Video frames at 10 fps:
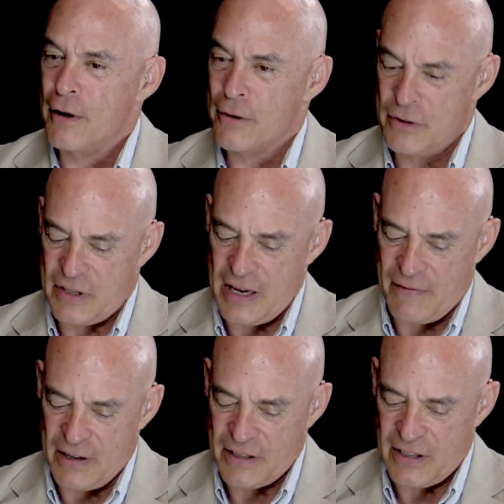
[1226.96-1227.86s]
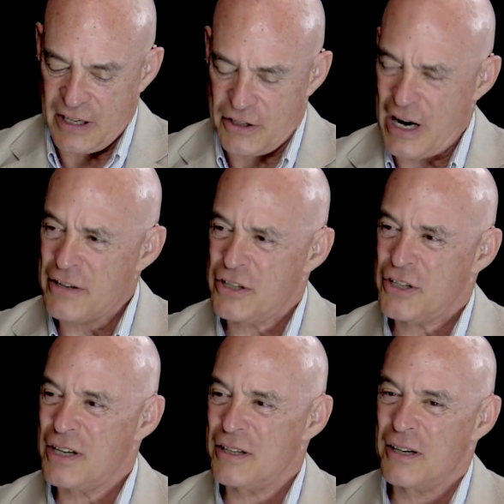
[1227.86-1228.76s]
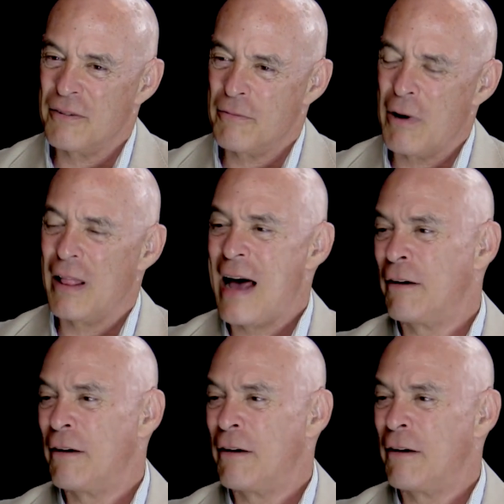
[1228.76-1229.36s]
There's even a suggestion of, well,